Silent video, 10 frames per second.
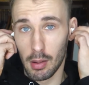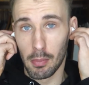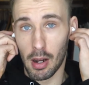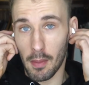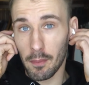
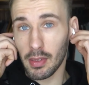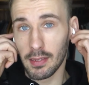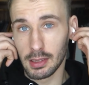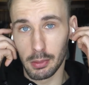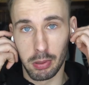but
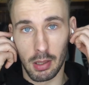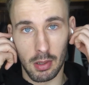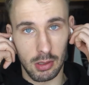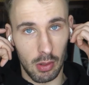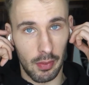this is pretty
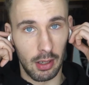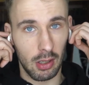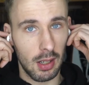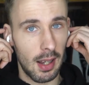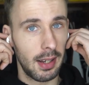much what they
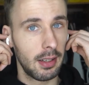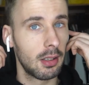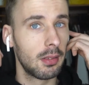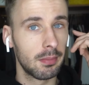look like.